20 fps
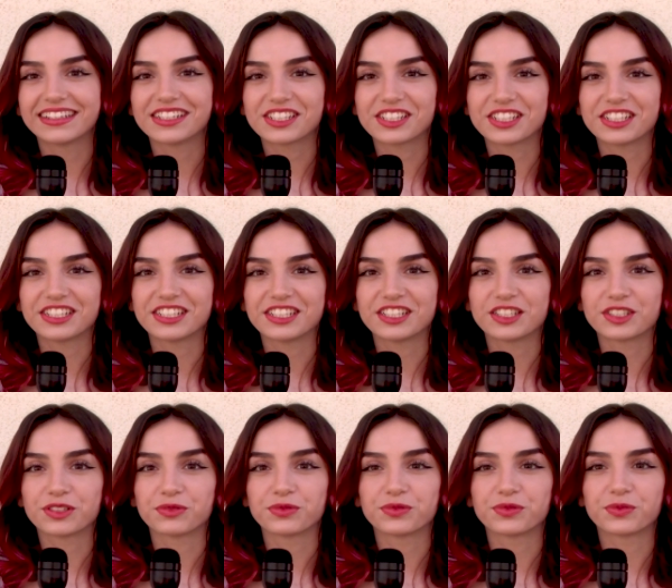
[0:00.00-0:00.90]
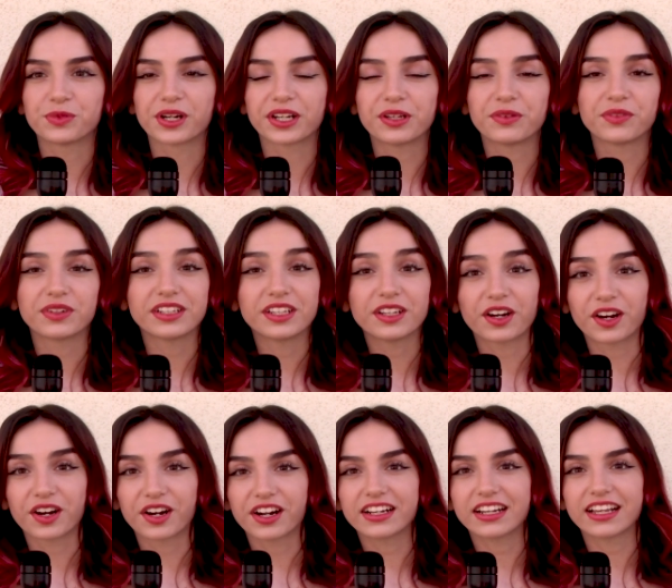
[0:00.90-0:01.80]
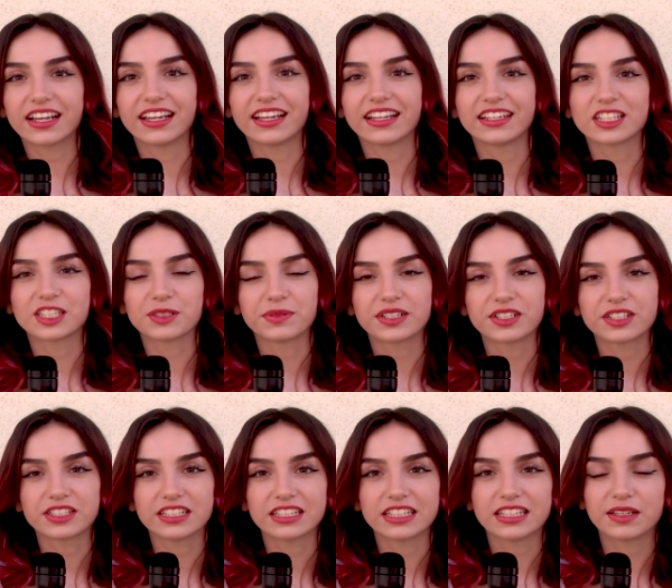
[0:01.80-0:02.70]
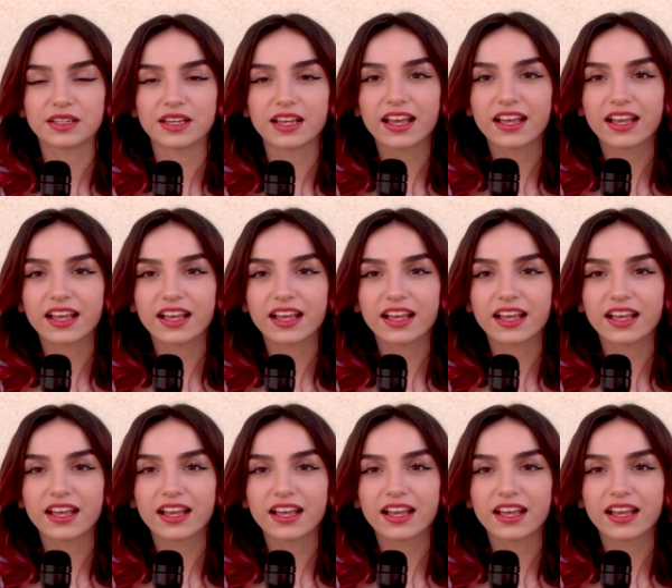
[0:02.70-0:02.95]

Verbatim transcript: She's working really hard, and especially